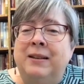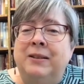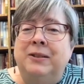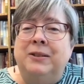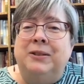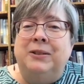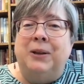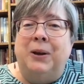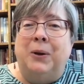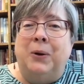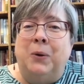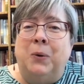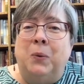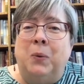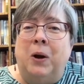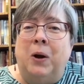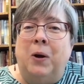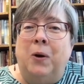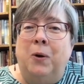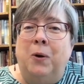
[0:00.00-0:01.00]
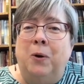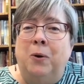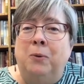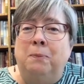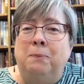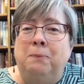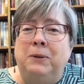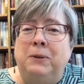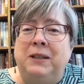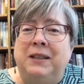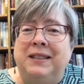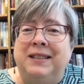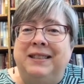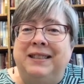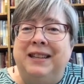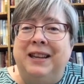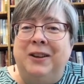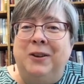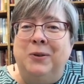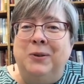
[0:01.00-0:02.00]
So hope to
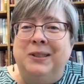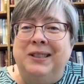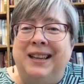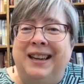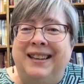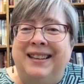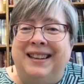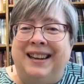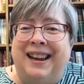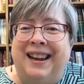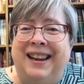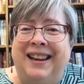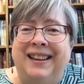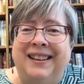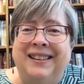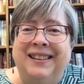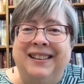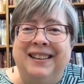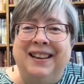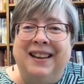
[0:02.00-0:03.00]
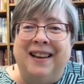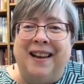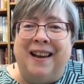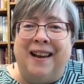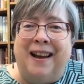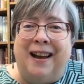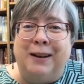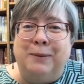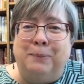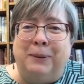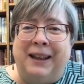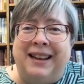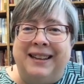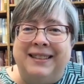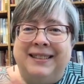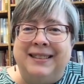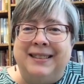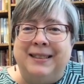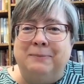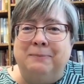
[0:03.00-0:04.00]
see you Sunday. God
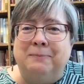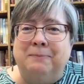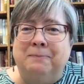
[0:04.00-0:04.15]
bless.